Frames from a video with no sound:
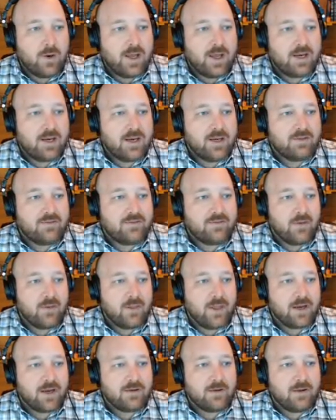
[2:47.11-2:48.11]
ahead and
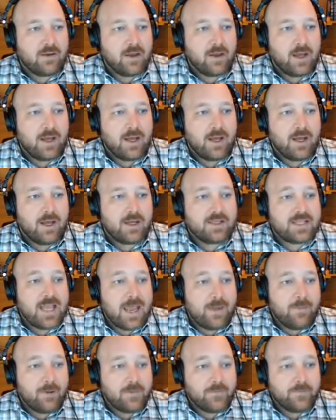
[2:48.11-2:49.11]
select
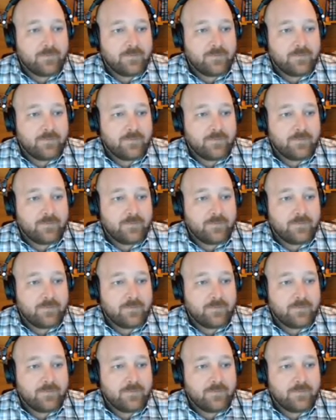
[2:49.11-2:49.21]
Table.